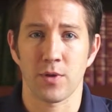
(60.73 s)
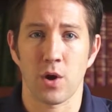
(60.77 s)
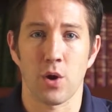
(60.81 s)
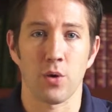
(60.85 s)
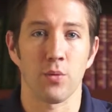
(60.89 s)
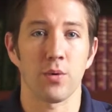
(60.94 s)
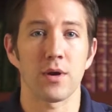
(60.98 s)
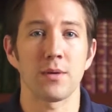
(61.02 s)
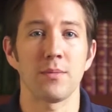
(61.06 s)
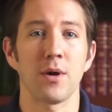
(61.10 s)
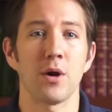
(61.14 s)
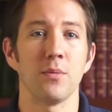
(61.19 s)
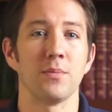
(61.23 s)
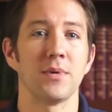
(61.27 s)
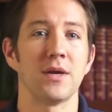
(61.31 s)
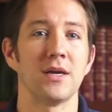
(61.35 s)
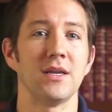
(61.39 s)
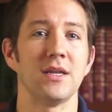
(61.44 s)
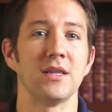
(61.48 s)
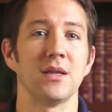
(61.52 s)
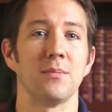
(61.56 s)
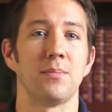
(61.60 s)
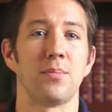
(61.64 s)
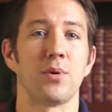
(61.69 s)
Or what about
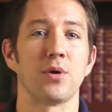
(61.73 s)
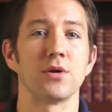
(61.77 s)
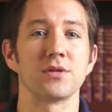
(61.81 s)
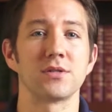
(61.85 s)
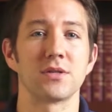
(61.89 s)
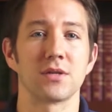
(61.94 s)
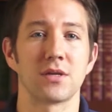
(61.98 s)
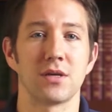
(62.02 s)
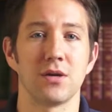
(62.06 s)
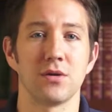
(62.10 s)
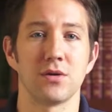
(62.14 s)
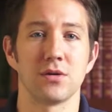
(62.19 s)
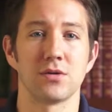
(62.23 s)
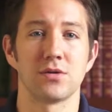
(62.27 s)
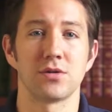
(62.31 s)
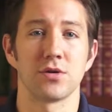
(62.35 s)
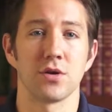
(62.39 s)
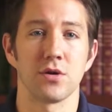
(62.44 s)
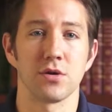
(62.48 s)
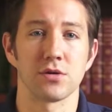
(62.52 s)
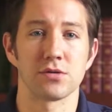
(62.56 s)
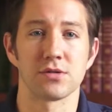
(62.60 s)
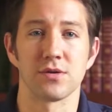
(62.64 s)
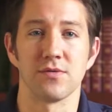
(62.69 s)
being in the persecuted
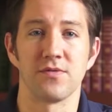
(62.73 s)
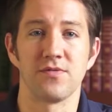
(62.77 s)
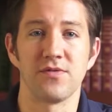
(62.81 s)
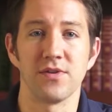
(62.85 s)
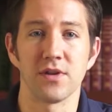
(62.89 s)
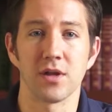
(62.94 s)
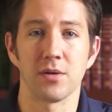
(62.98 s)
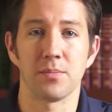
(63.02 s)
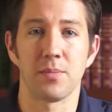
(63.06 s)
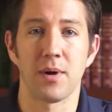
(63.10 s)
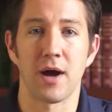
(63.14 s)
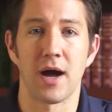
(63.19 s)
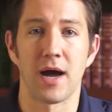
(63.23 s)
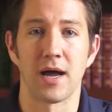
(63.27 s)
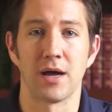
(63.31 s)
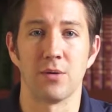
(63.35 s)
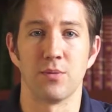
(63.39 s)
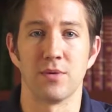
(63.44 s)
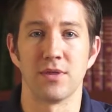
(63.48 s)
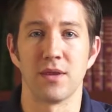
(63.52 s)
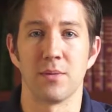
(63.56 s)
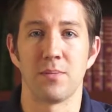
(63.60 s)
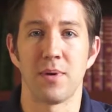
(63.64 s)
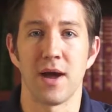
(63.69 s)
church of Philippi
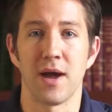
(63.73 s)
when the